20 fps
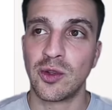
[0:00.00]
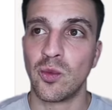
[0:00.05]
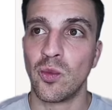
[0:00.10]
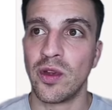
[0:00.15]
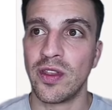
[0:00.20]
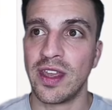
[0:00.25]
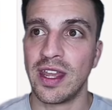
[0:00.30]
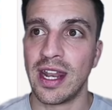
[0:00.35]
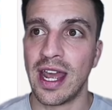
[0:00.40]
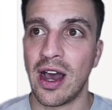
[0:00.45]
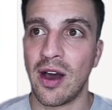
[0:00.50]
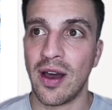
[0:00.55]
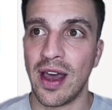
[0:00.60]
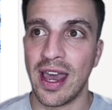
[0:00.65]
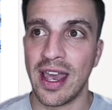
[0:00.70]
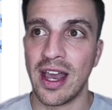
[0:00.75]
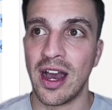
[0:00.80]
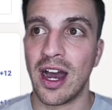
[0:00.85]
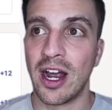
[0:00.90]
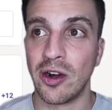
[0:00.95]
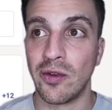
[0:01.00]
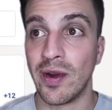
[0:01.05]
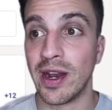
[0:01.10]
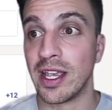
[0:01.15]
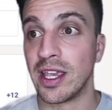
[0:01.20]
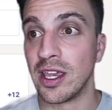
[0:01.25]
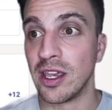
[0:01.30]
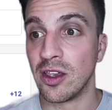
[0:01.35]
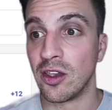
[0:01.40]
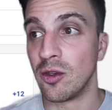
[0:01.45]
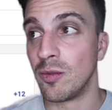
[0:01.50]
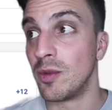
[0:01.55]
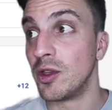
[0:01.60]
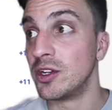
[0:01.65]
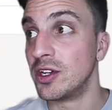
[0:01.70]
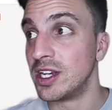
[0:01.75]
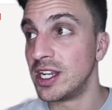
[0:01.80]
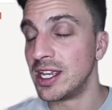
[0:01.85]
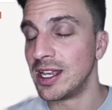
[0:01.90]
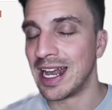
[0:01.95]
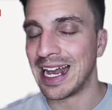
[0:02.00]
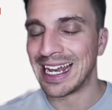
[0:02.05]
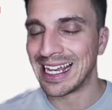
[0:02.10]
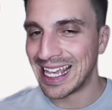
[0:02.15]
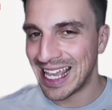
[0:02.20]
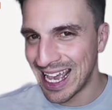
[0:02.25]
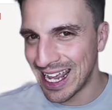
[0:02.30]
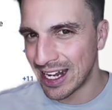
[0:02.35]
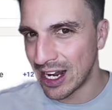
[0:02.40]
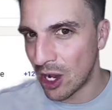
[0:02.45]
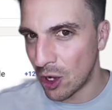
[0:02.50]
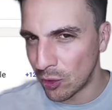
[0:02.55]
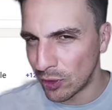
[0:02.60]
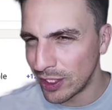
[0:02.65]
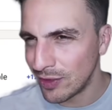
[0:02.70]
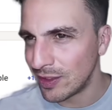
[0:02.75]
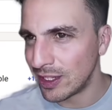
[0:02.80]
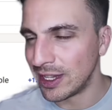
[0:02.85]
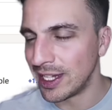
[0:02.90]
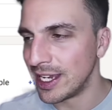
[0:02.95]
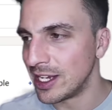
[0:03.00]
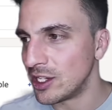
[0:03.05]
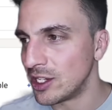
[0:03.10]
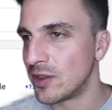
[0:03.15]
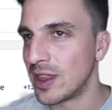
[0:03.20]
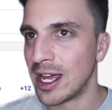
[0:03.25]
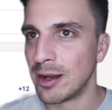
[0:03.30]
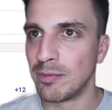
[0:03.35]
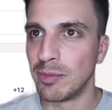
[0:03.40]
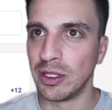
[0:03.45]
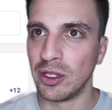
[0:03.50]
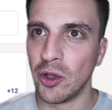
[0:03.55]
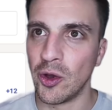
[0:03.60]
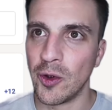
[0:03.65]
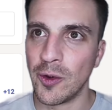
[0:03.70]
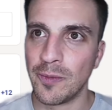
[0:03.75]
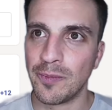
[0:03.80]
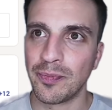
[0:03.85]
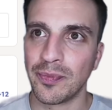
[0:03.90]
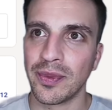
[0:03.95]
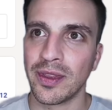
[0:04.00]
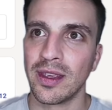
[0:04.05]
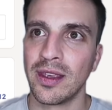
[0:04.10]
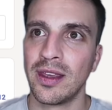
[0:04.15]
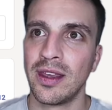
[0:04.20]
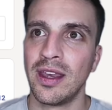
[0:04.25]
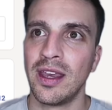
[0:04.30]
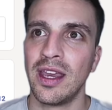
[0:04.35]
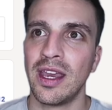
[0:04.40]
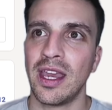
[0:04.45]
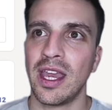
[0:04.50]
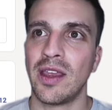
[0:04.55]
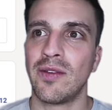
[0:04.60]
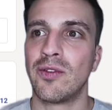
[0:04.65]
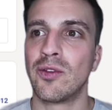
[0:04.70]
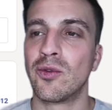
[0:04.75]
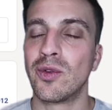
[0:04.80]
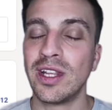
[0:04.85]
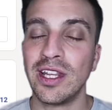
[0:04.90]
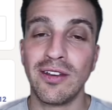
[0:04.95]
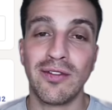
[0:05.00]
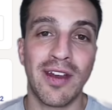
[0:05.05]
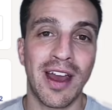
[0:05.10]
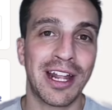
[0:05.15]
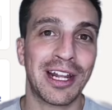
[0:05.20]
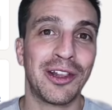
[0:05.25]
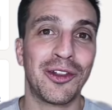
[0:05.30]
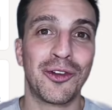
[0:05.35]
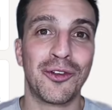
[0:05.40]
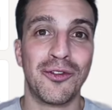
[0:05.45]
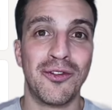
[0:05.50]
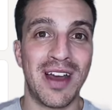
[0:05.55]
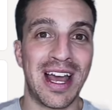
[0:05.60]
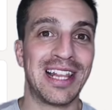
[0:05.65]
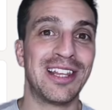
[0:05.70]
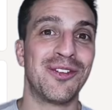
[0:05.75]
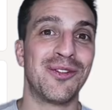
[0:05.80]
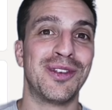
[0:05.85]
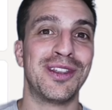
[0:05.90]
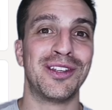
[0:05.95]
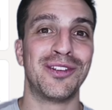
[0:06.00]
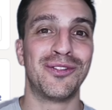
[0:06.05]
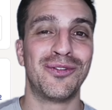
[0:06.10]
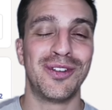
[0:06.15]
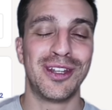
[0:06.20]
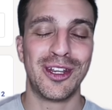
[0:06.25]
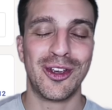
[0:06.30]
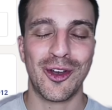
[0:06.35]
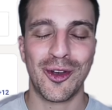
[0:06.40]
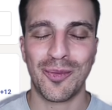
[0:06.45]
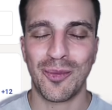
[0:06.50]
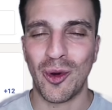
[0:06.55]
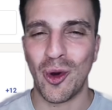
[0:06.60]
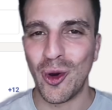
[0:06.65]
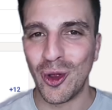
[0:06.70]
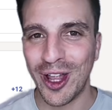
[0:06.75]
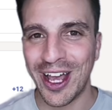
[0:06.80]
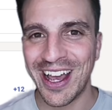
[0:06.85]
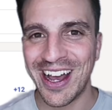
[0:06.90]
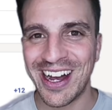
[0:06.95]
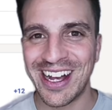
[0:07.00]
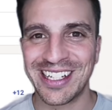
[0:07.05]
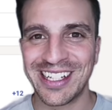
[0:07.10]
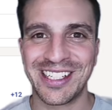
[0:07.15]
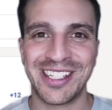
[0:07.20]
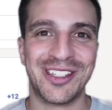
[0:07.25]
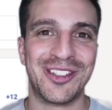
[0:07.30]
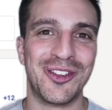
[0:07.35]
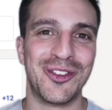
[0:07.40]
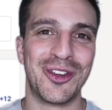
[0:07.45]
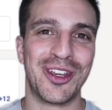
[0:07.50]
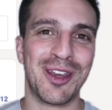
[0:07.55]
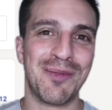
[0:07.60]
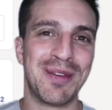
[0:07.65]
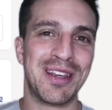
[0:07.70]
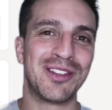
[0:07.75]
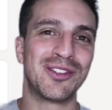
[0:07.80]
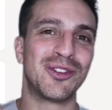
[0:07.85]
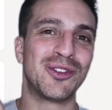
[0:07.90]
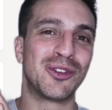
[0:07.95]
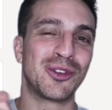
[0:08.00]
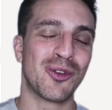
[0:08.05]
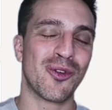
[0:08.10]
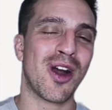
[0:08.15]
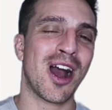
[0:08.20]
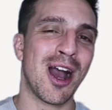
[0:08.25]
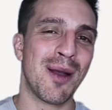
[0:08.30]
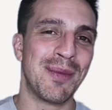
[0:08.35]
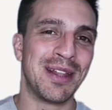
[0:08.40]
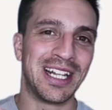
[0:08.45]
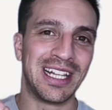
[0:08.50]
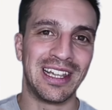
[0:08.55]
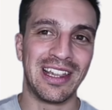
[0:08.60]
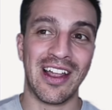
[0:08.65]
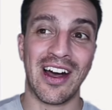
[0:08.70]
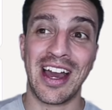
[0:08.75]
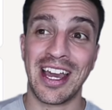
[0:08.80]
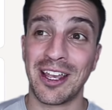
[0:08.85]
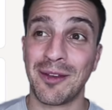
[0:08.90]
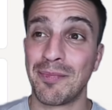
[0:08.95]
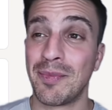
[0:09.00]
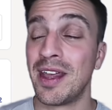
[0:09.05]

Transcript: within our AI ranking community. Again, I'll leave a link to that below. If you really found a lot of value in this video, all I ask is you give me a subscribe and a like.